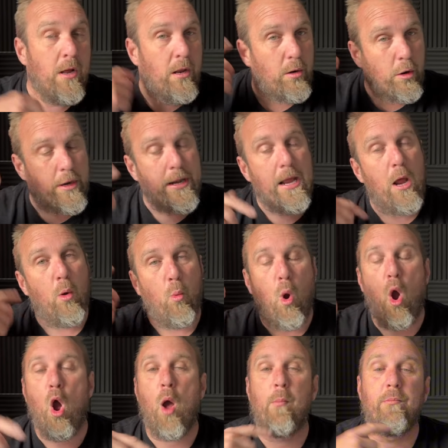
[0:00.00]
like an
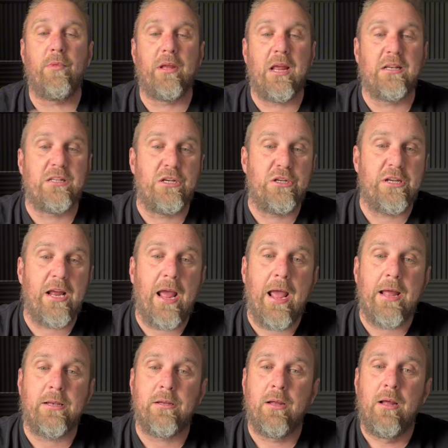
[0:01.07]
earworm that gets into your
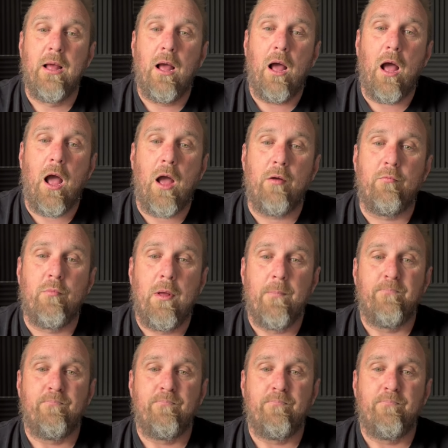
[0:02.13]
head. And